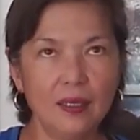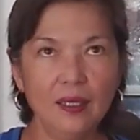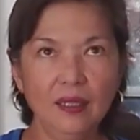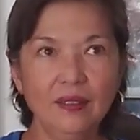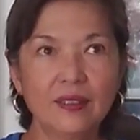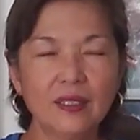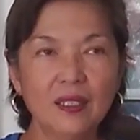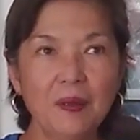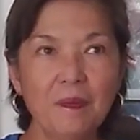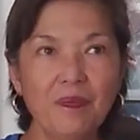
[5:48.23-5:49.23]
And
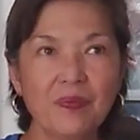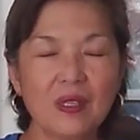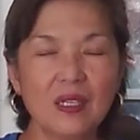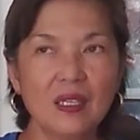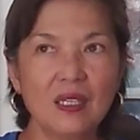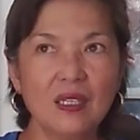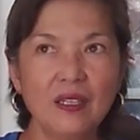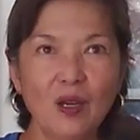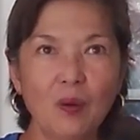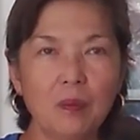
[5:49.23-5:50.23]

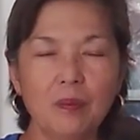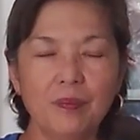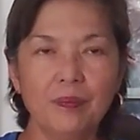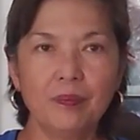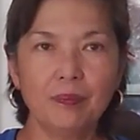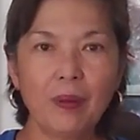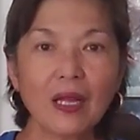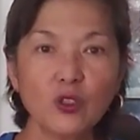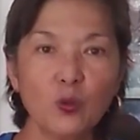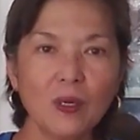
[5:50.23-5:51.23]
now,
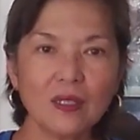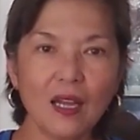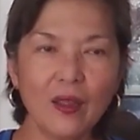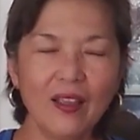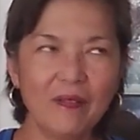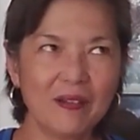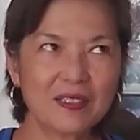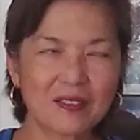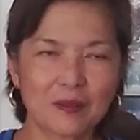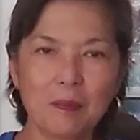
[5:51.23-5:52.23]
back to what I
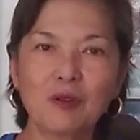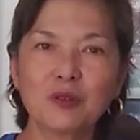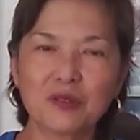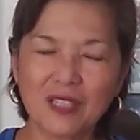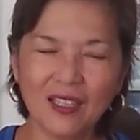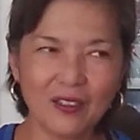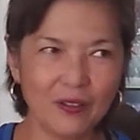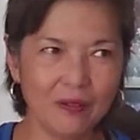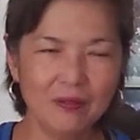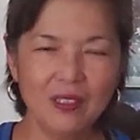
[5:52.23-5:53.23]
was about to tell
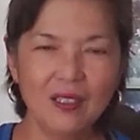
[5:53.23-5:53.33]
you.